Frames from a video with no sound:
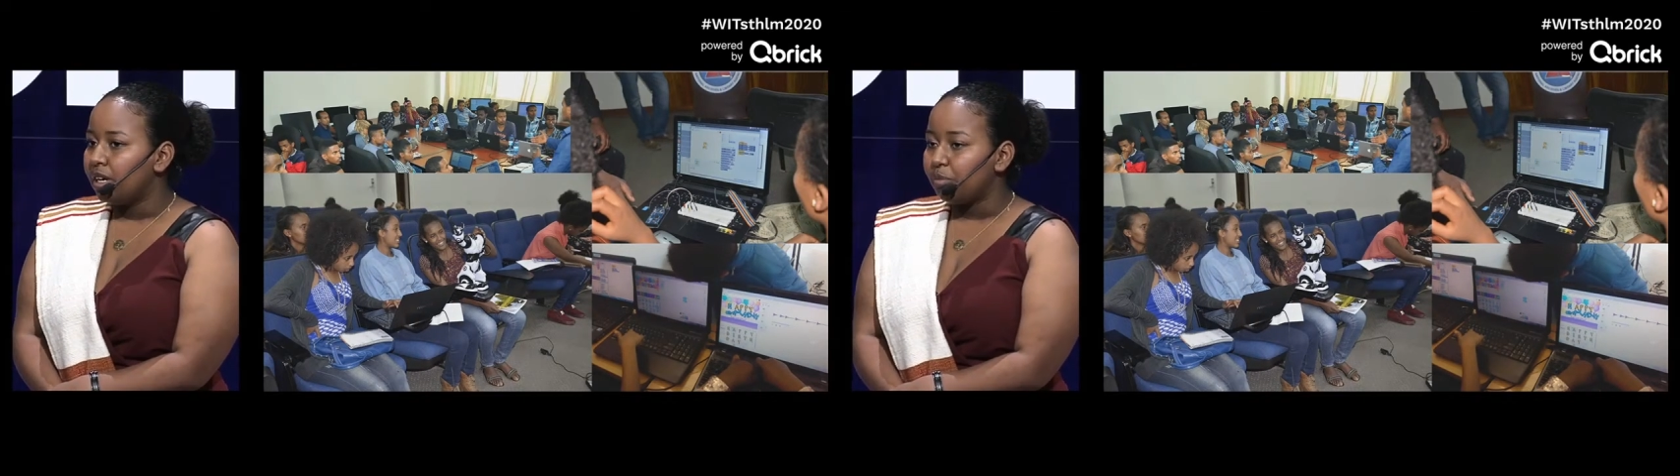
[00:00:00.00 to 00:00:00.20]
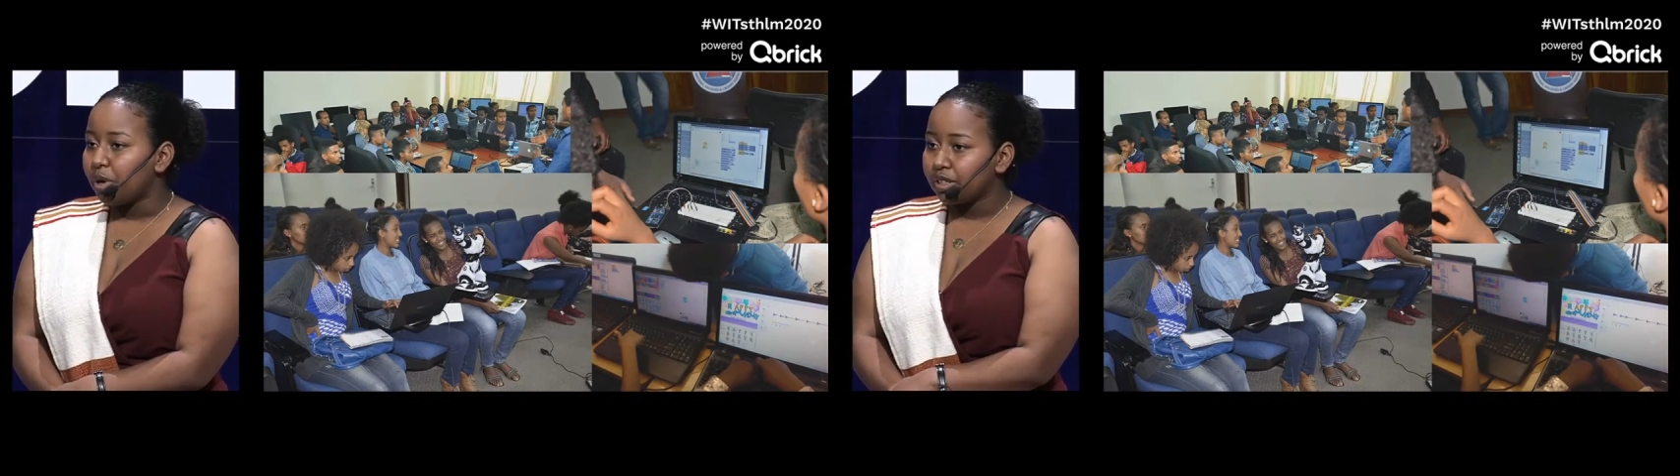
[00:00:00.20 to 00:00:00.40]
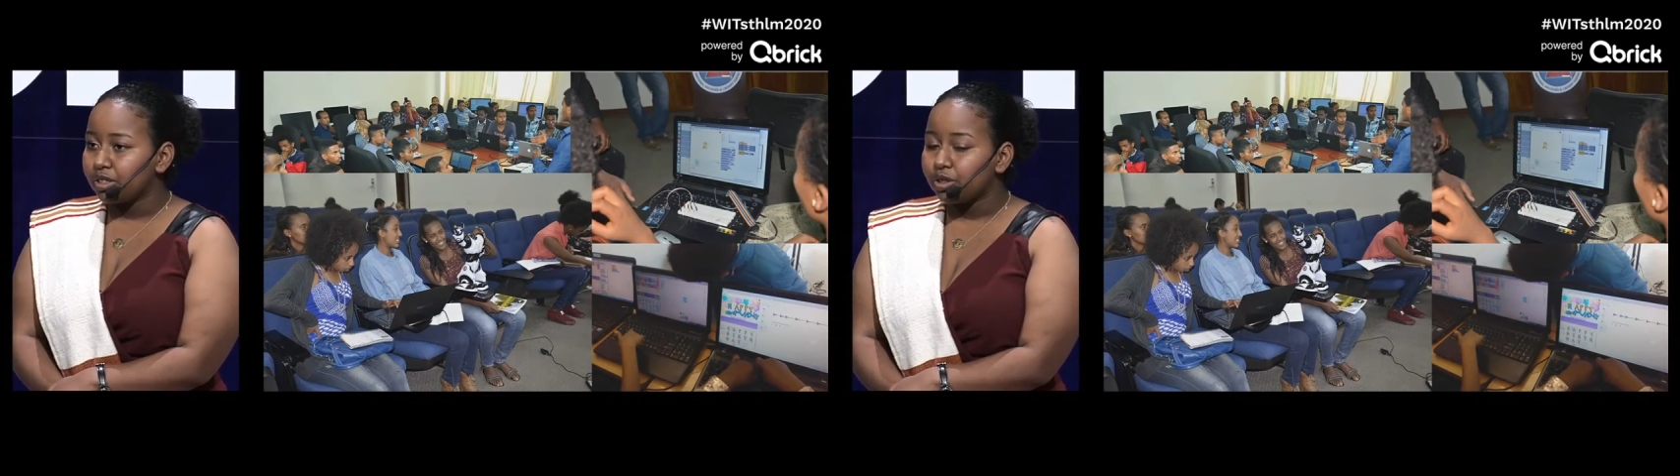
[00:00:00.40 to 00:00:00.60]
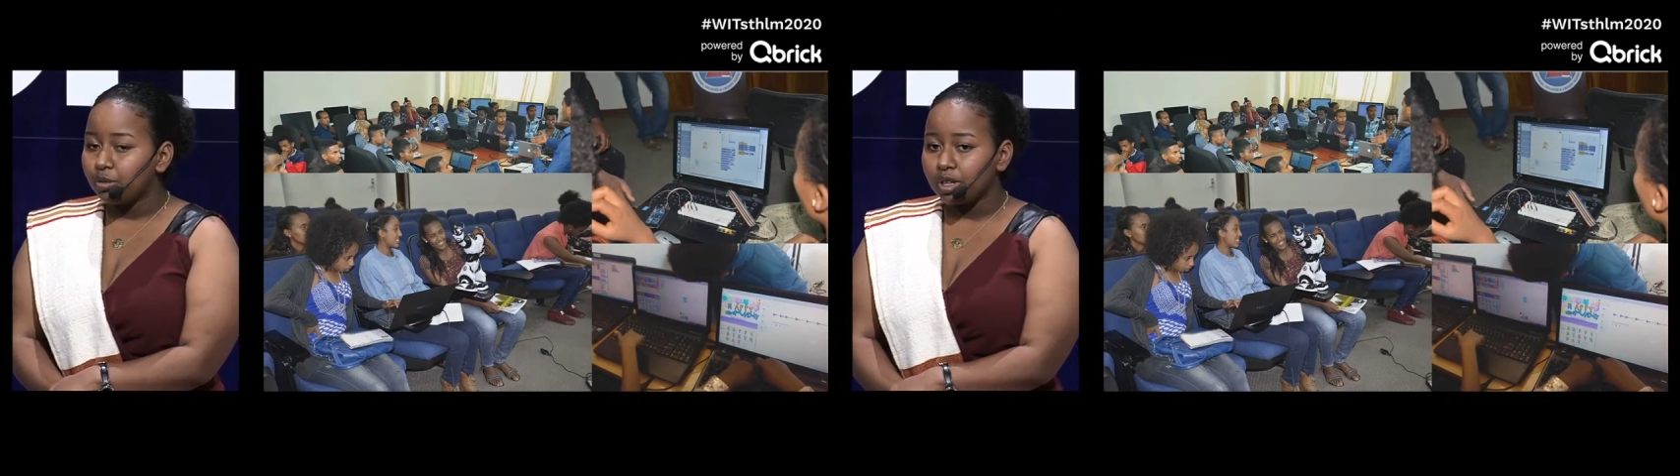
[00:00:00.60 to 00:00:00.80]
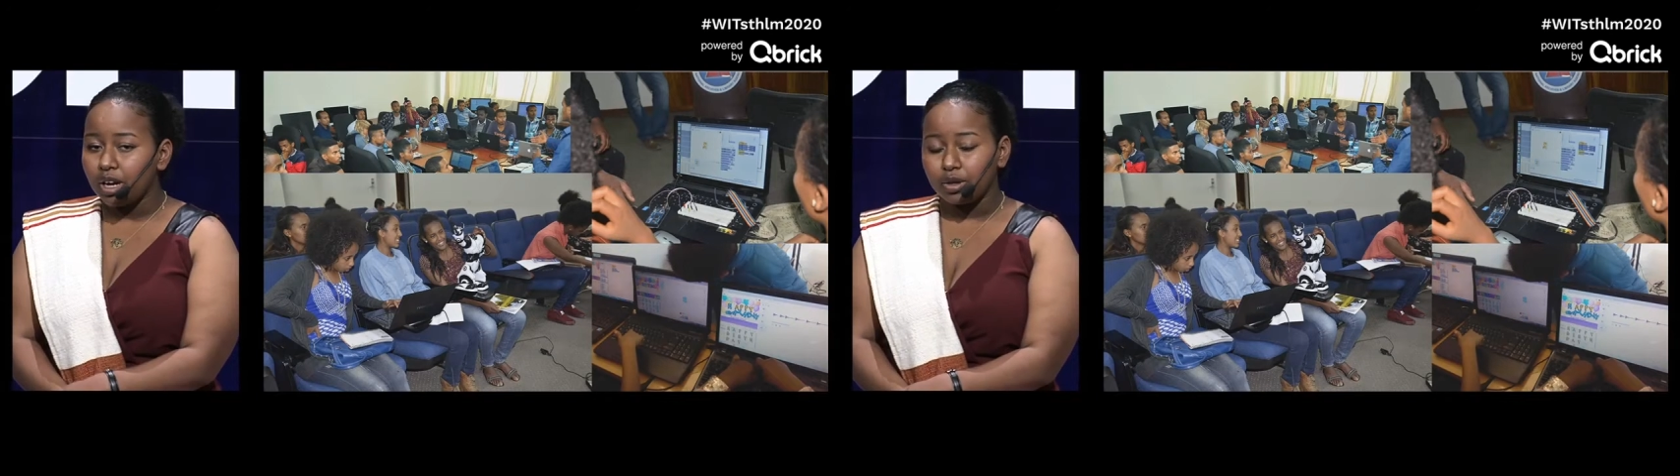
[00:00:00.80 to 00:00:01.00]
In partnership
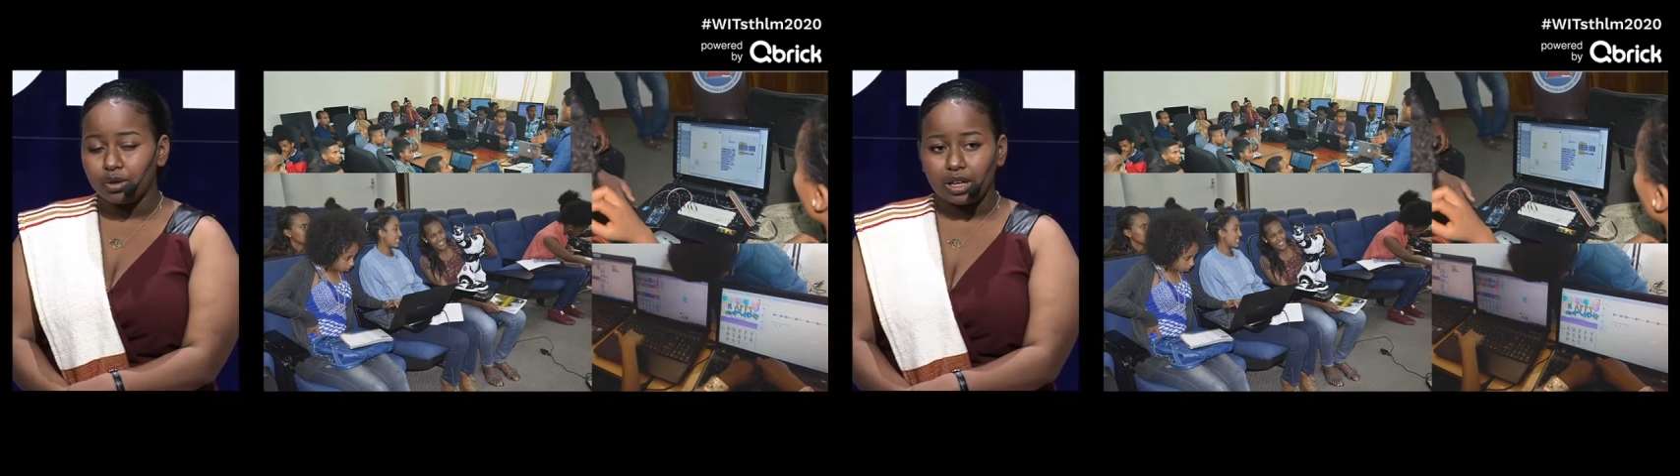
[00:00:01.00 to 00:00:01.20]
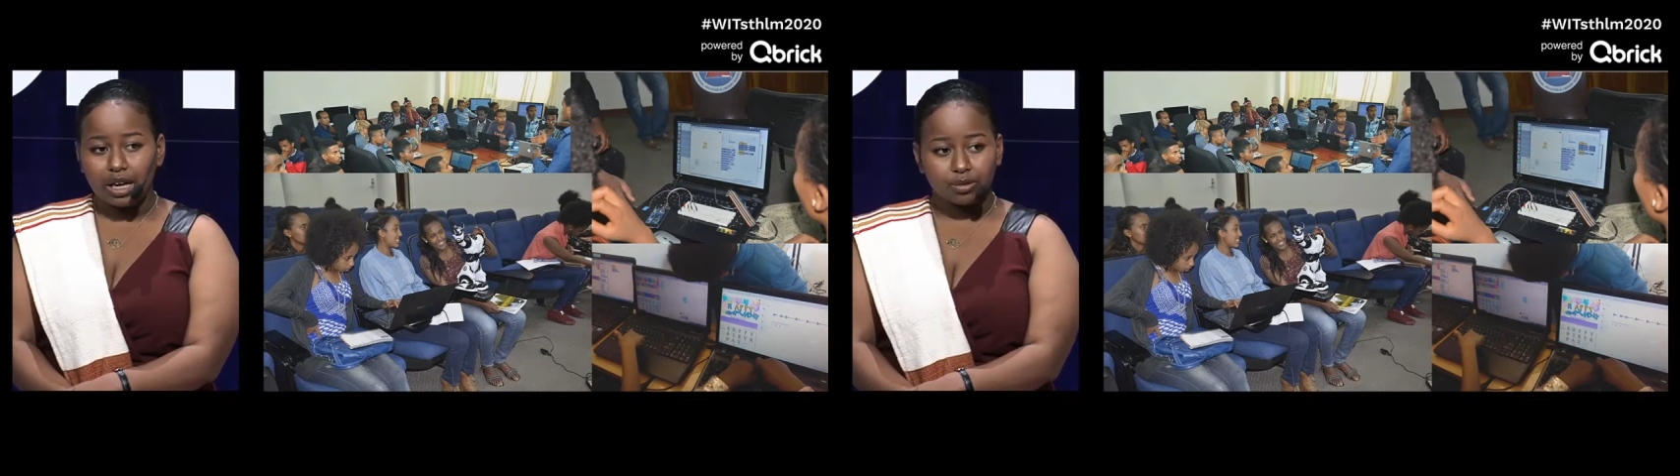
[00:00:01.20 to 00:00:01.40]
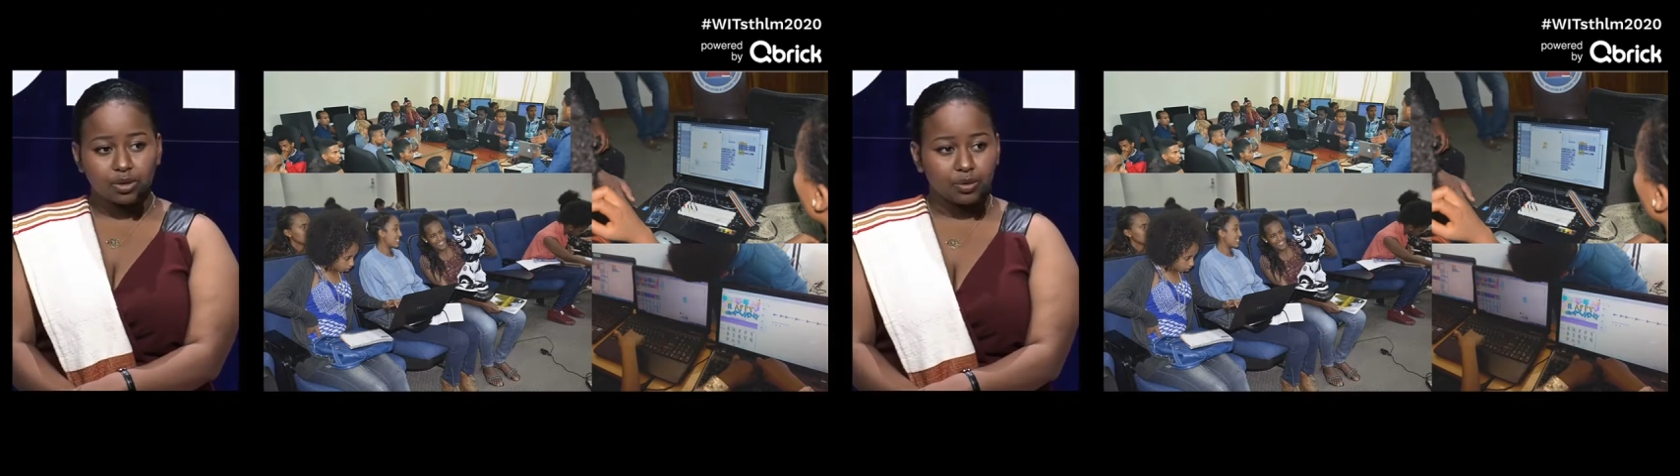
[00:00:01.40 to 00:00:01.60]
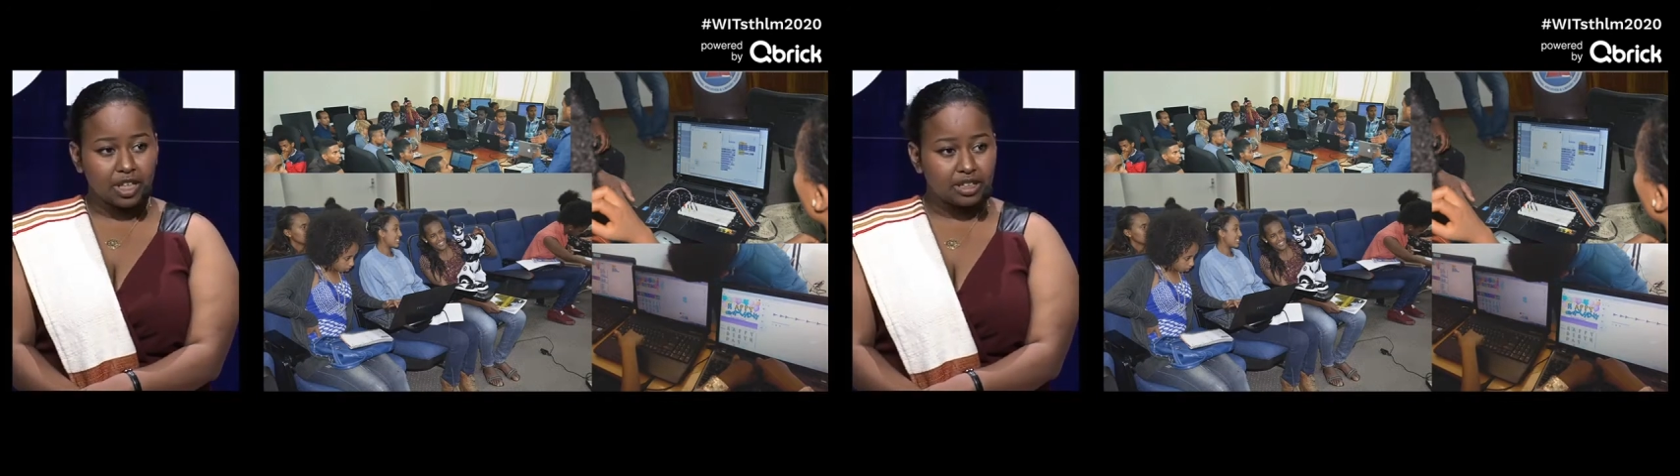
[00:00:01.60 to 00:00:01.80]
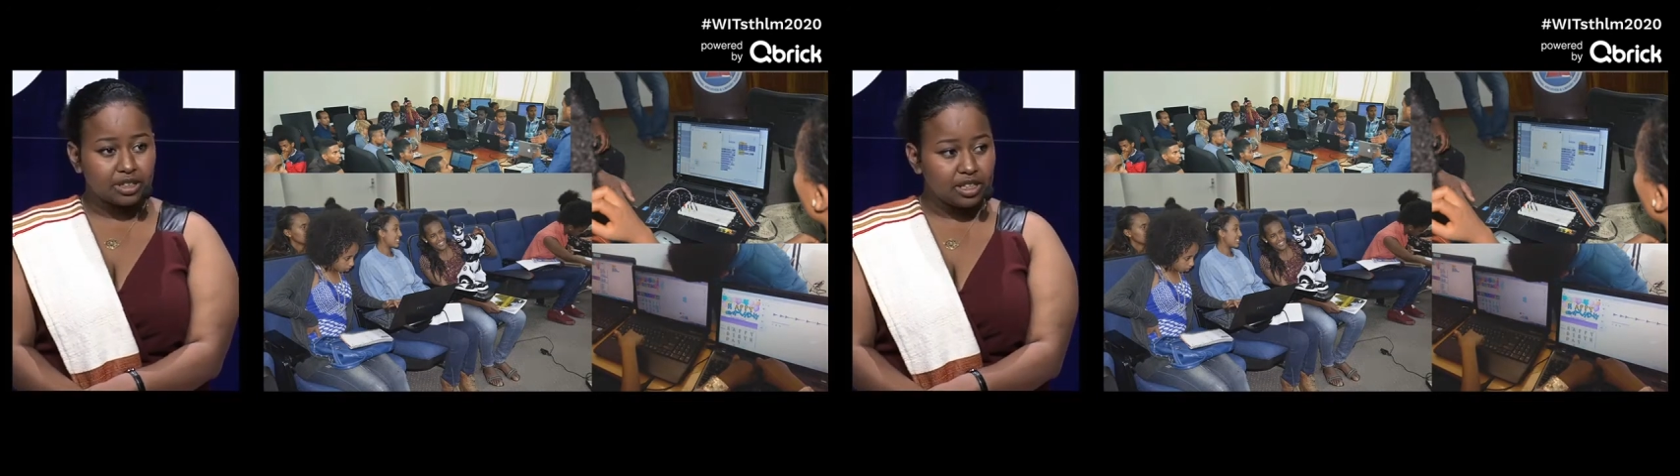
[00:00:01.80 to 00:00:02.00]
with iCog Labs,
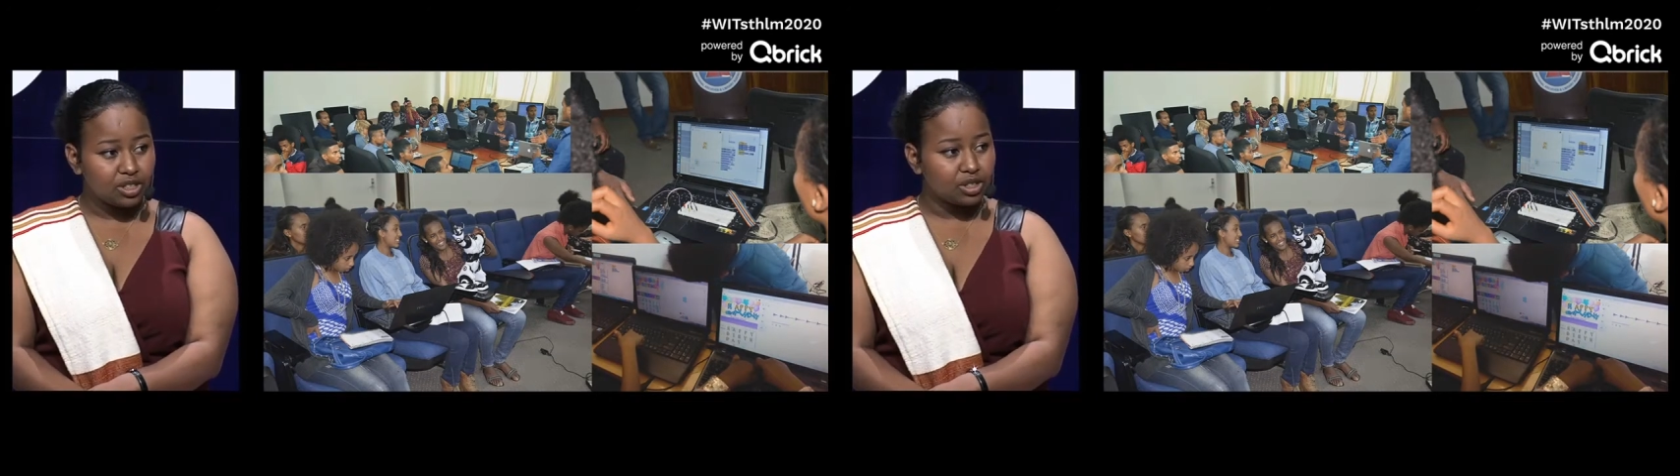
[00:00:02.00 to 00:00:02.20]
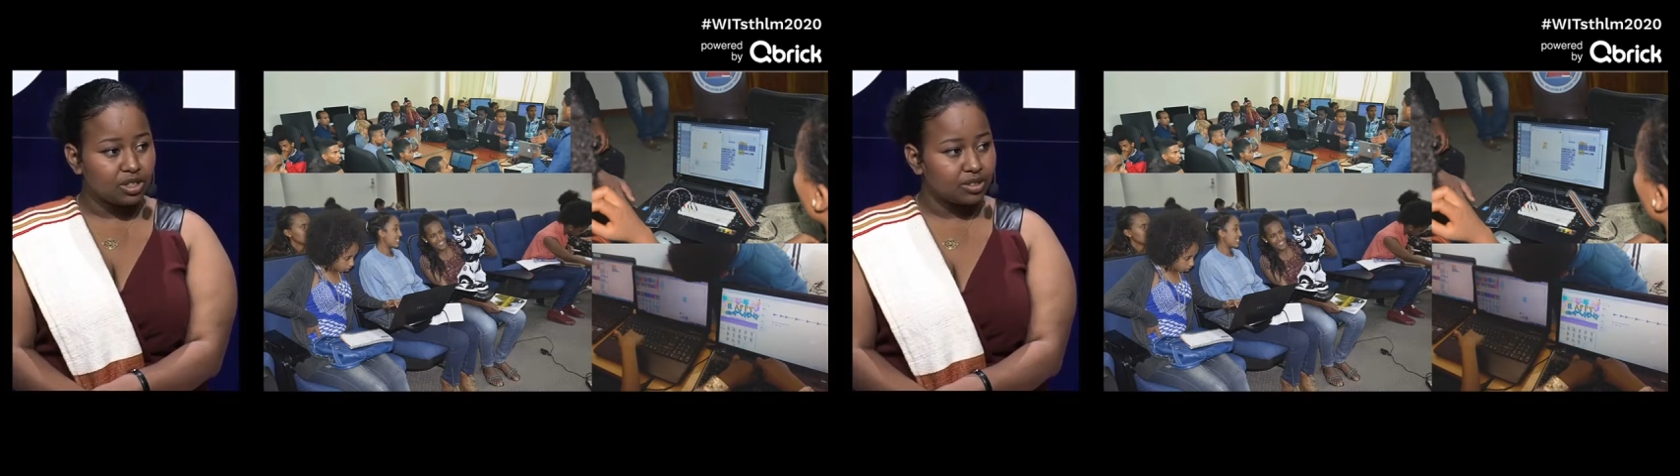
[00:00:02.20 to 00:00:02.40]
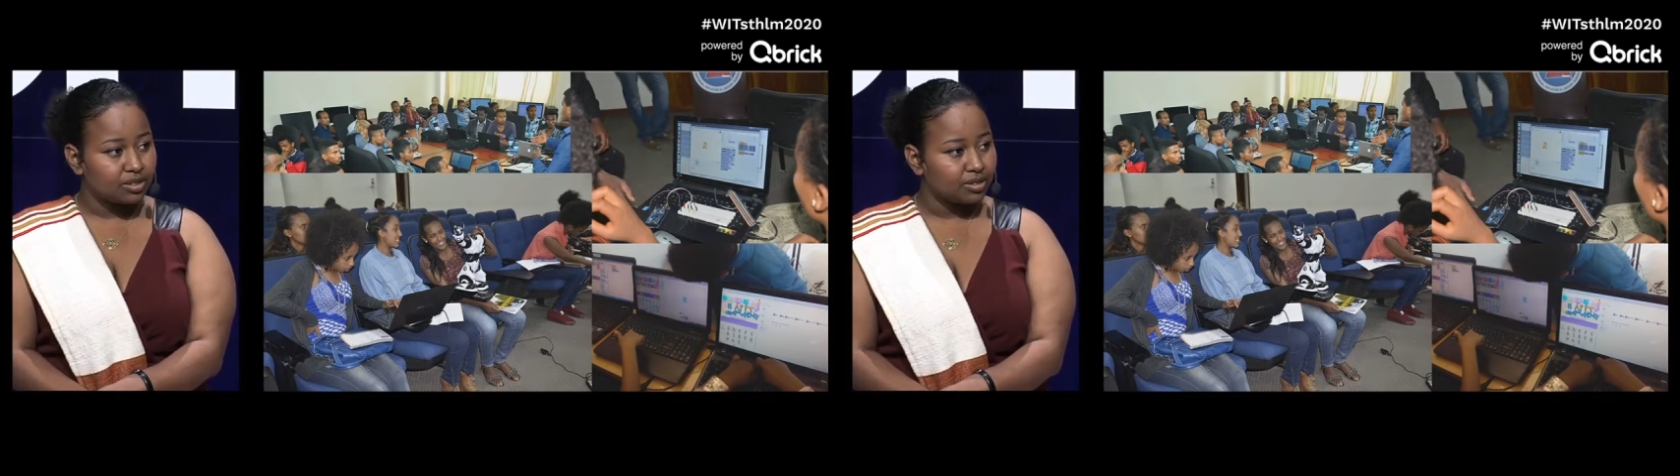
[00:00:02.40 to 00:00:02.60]
we teach